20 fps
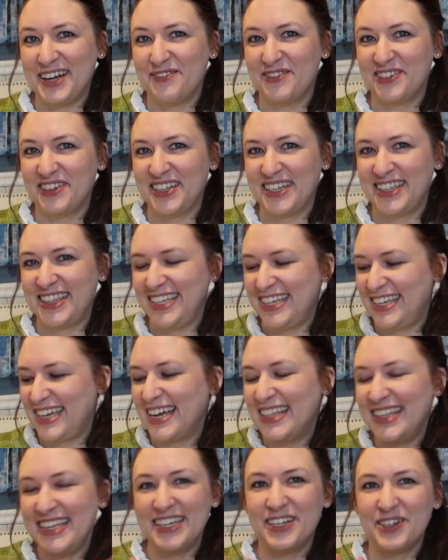I
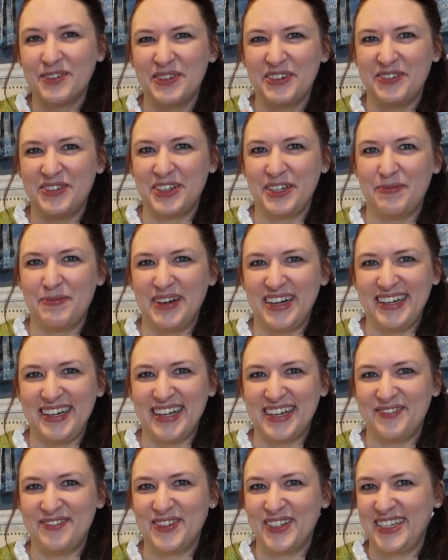think it'll be really
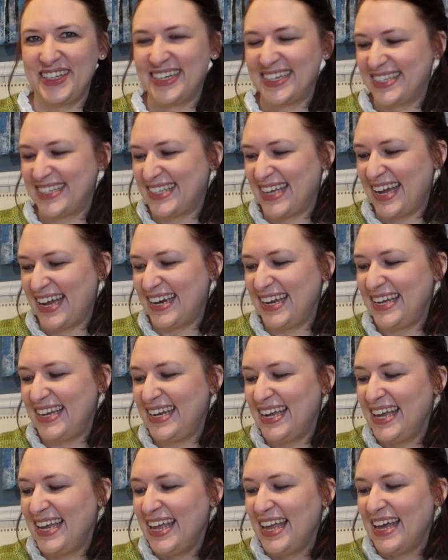pretty. I'm really
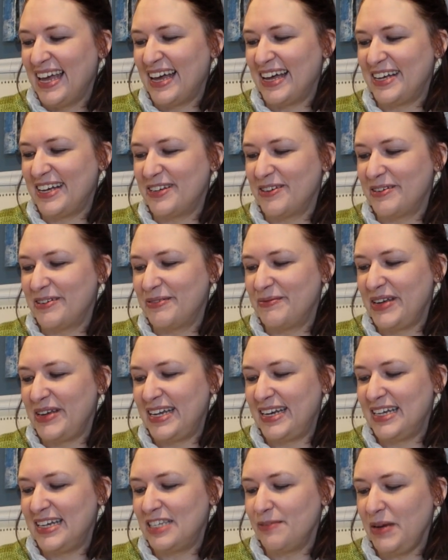excited.
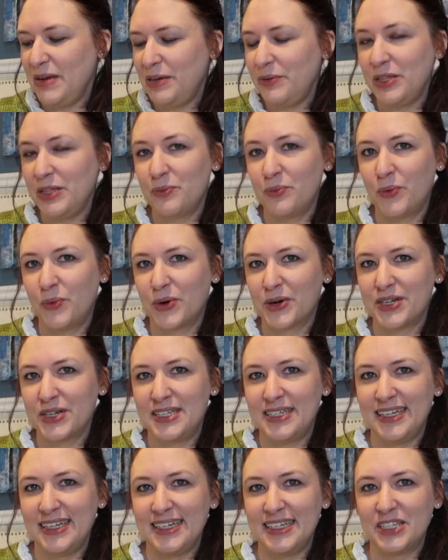It is made with
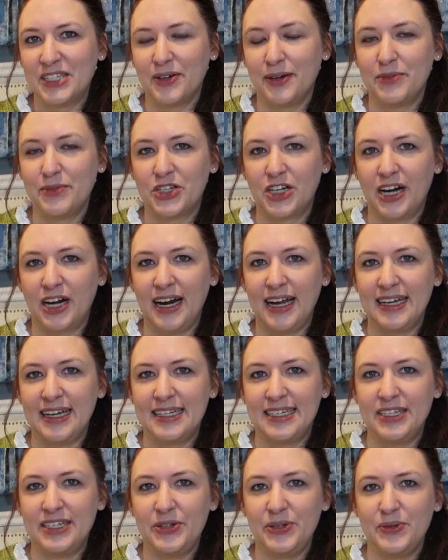worsted, and so I'm
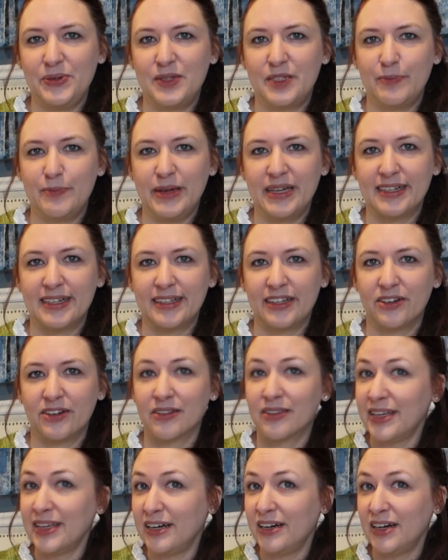trying to spin a little
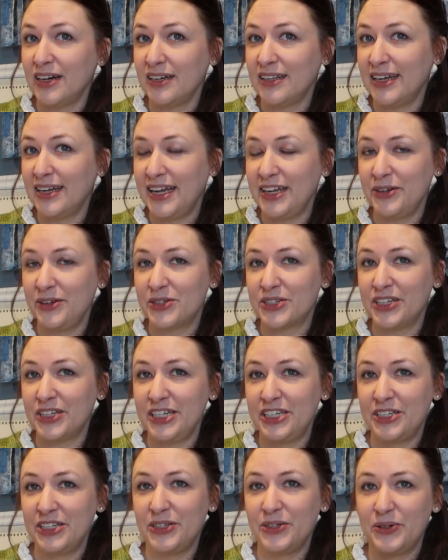thicker than I usually
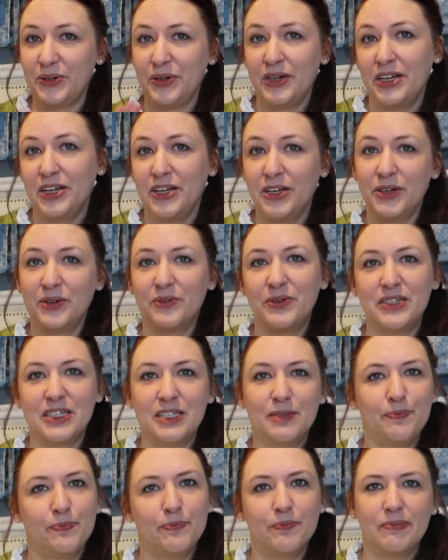do, which
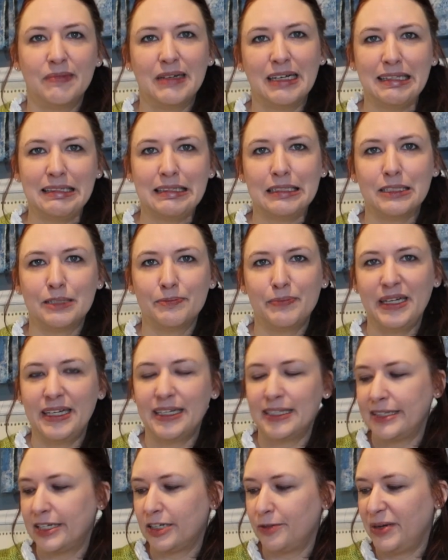is
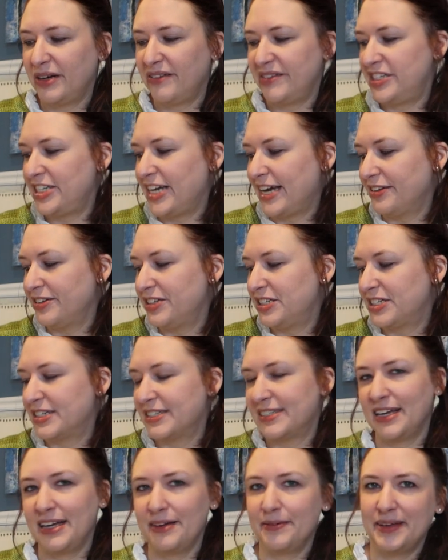being a little bit of a challenge
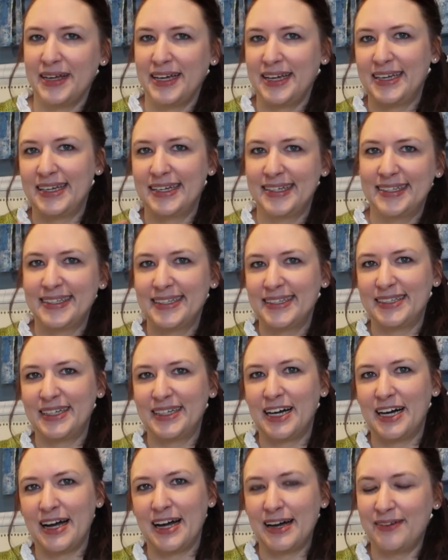because I'm like,
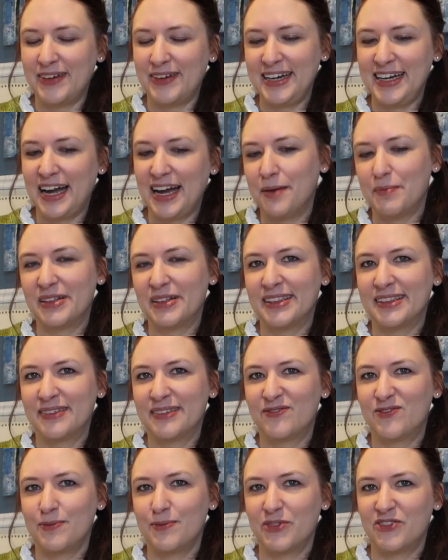right now
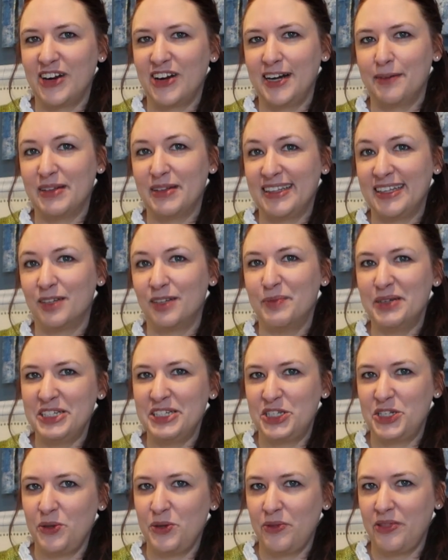I'm afraid I'm a little
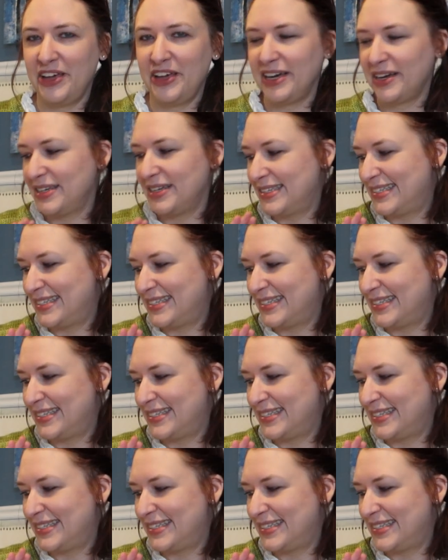bit too thick.